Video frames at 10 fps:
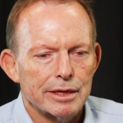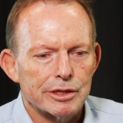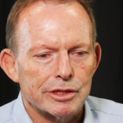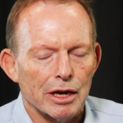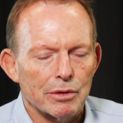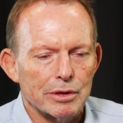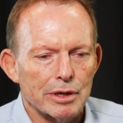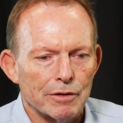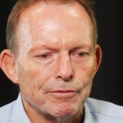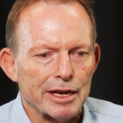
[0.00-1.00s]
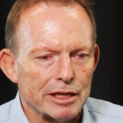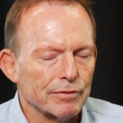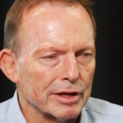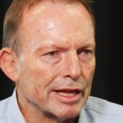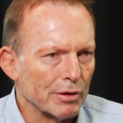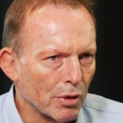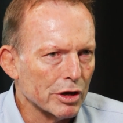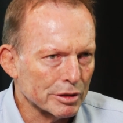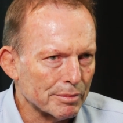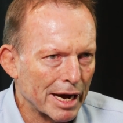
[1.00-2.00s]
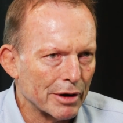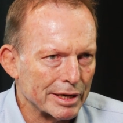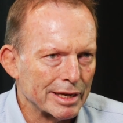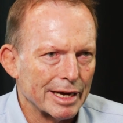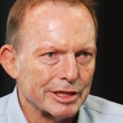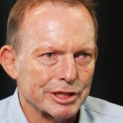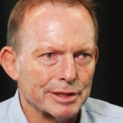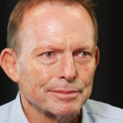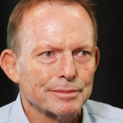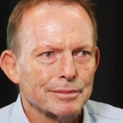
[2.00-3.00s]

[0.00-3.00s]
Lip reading: So effectively, there was a Maori nation